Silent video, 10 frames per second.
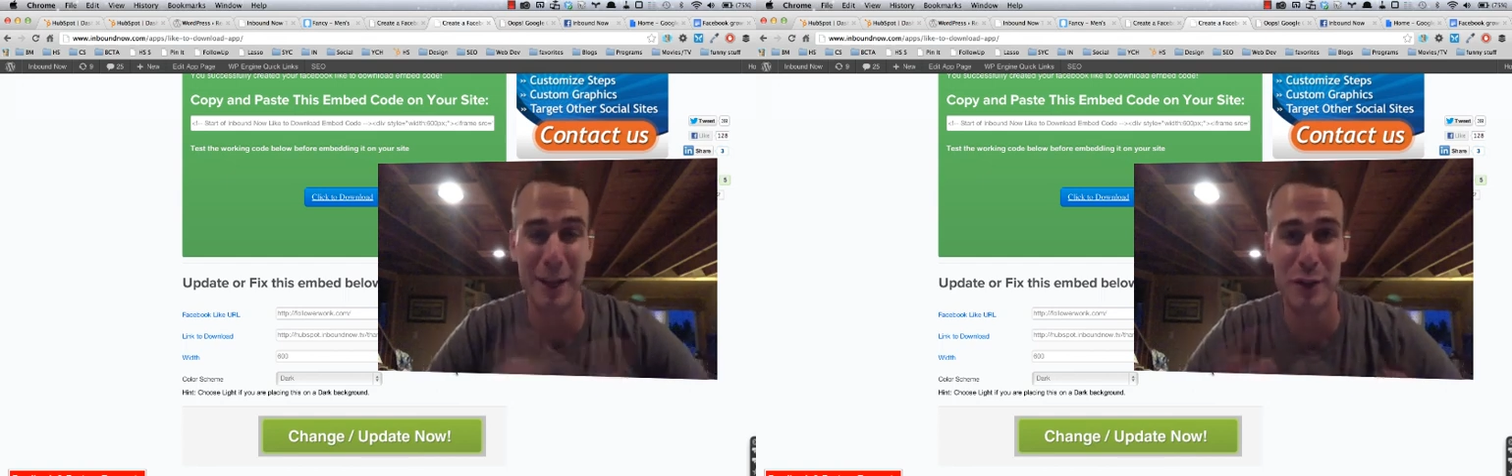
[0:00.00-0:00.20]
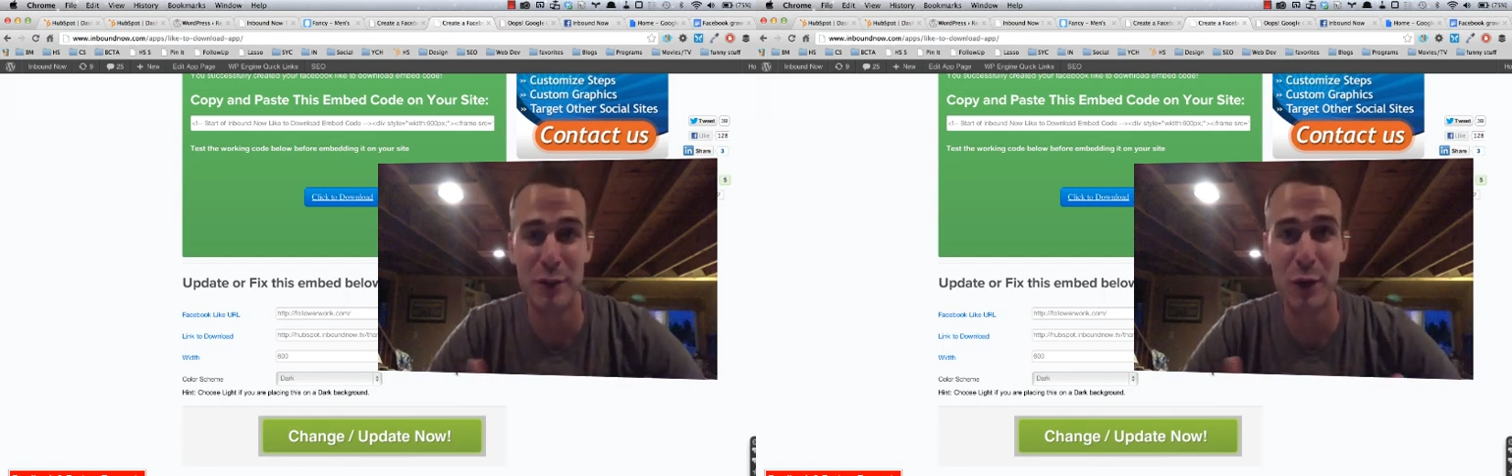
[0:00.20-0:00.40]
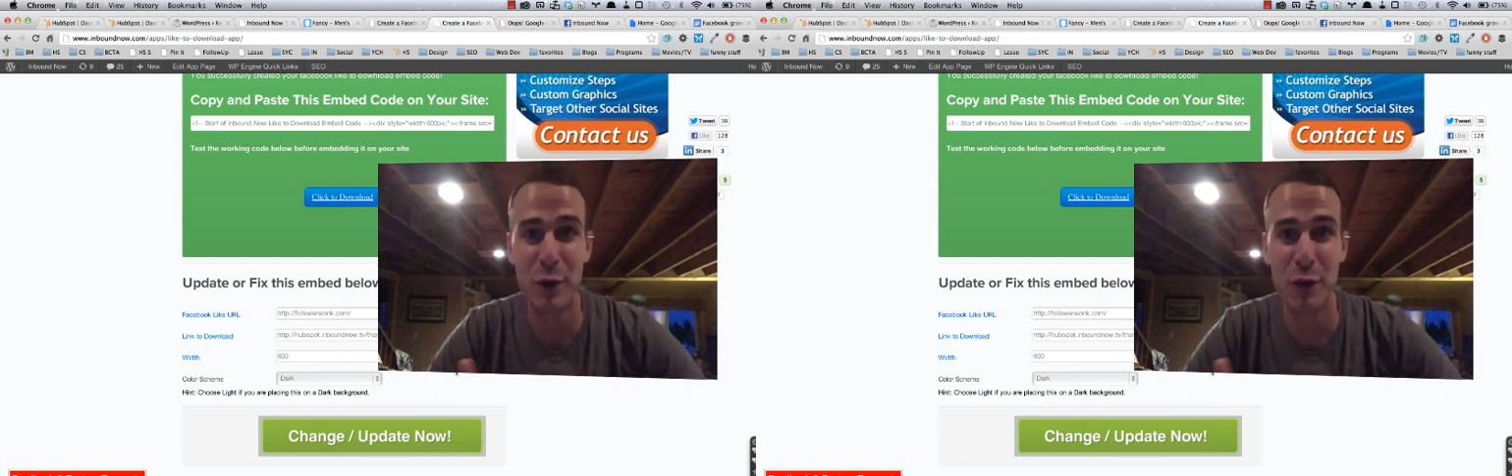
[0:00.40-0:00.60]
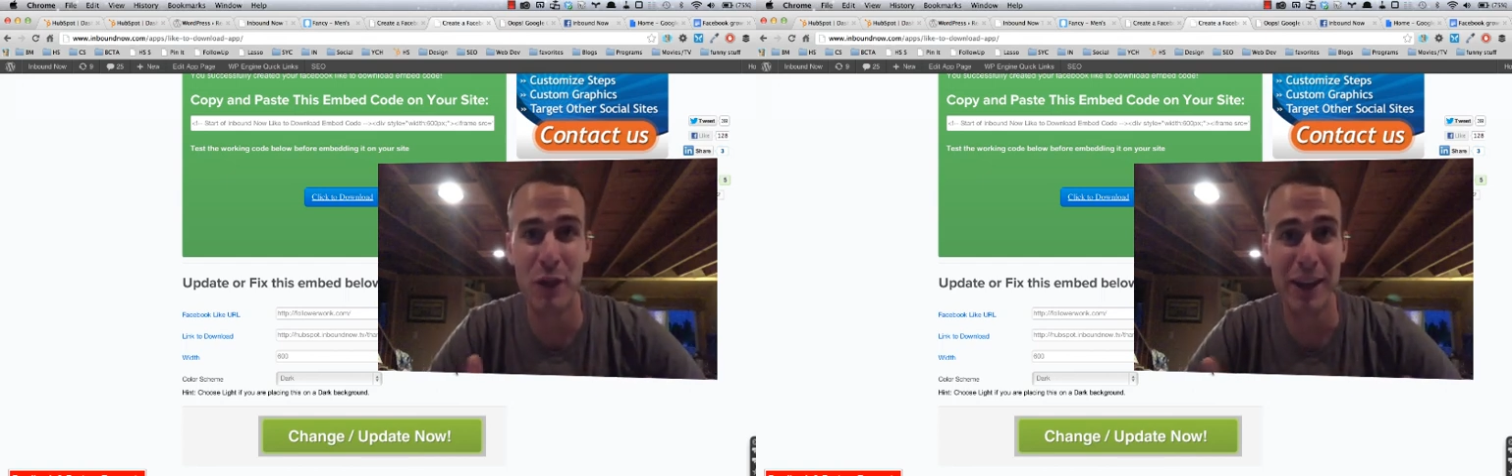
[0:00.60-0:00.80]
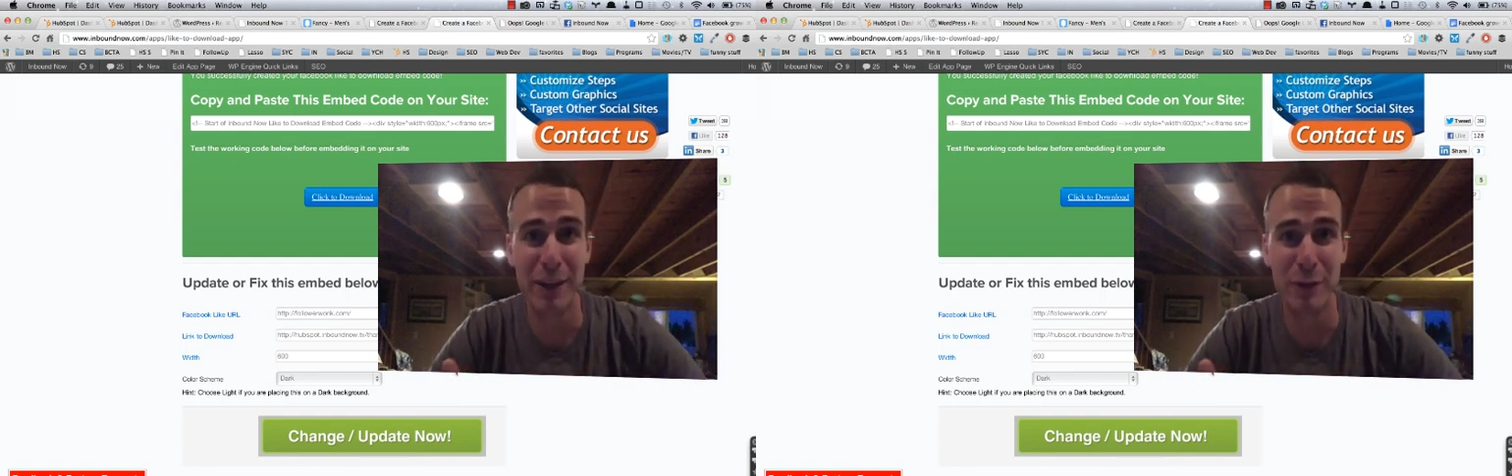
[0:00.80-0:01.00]
So
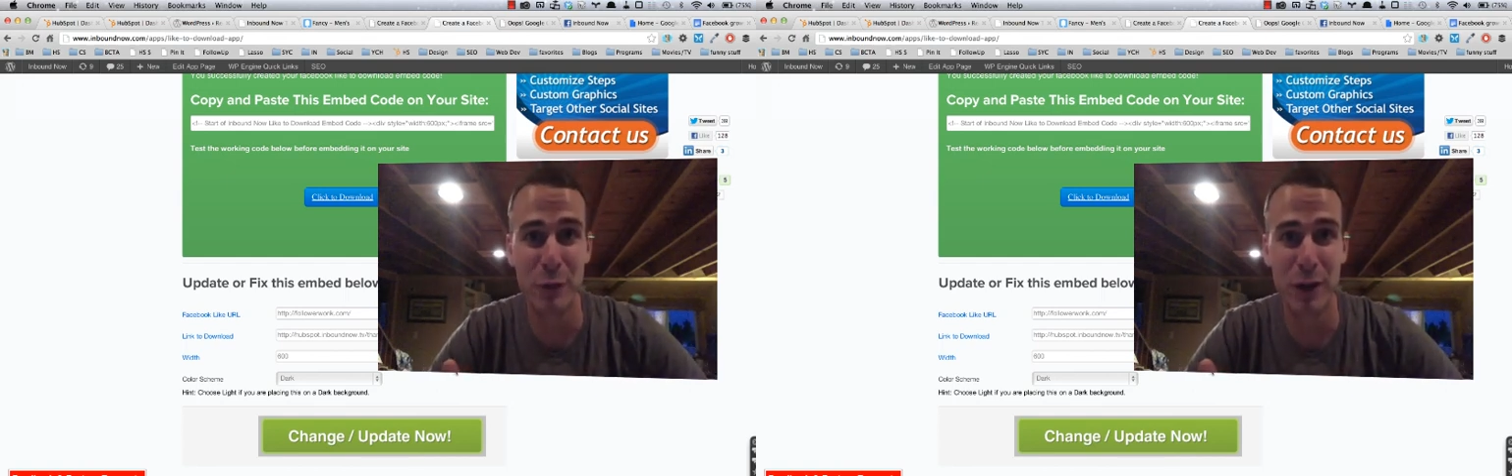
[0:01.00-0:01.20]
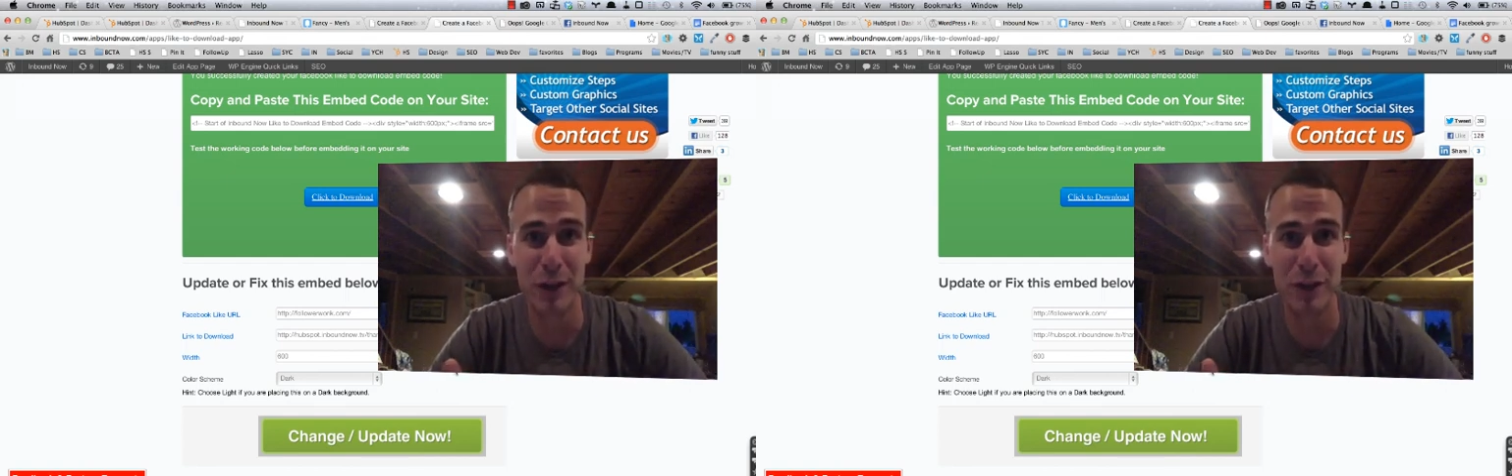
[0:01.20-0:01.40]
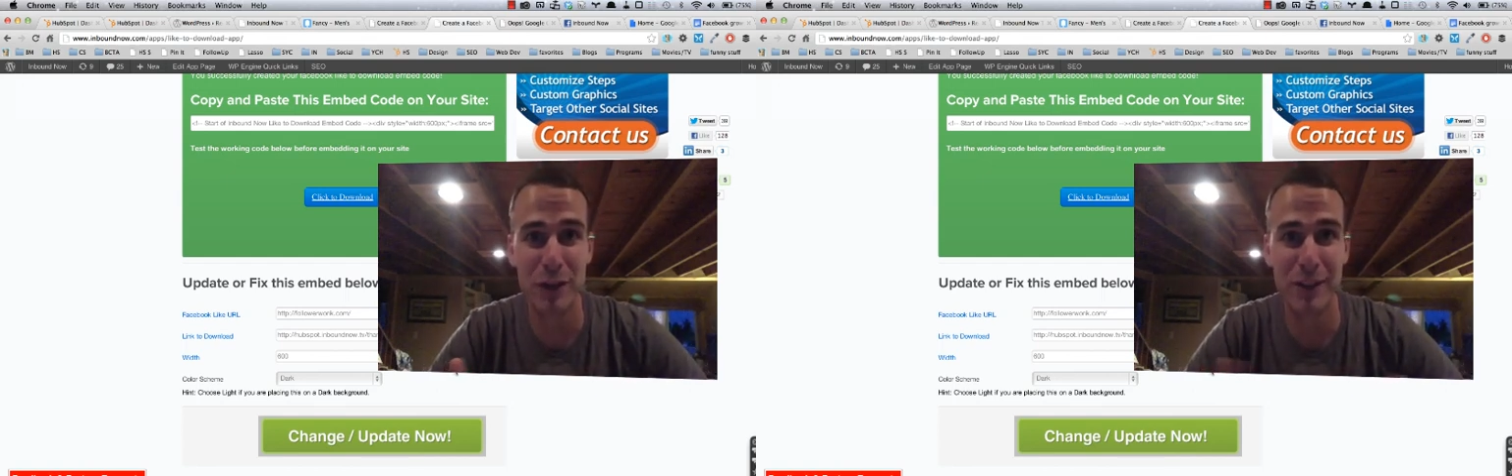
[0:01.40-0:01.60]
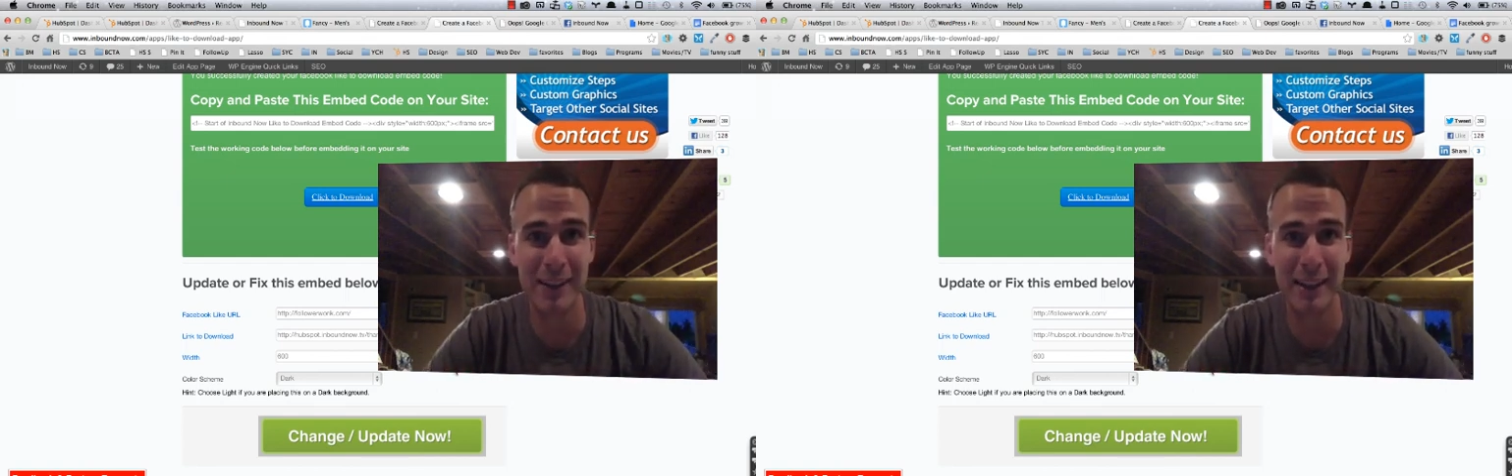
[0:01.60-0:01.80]
thanks for watching.